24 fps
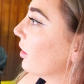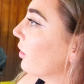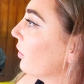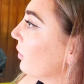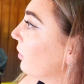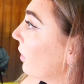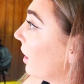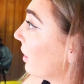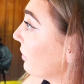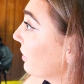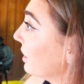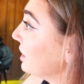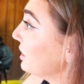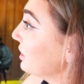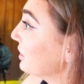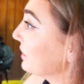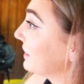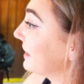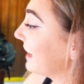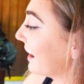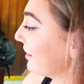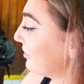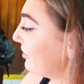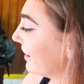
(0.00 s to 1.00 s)
right? What can you
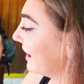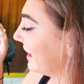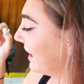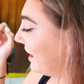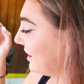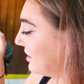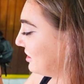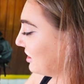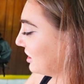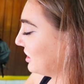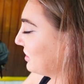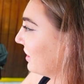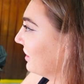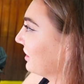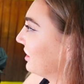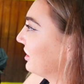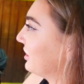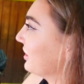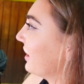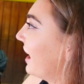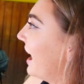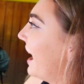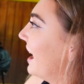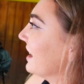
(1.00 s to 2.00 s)
give it? I just want
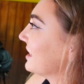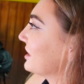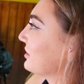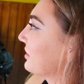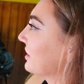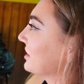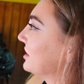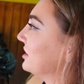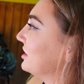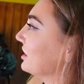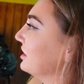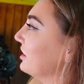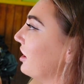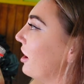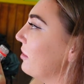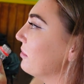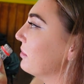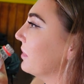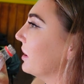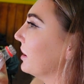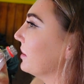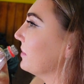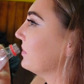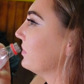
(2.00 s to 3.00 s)
to ask, what's the
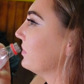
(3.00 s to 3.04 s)
number?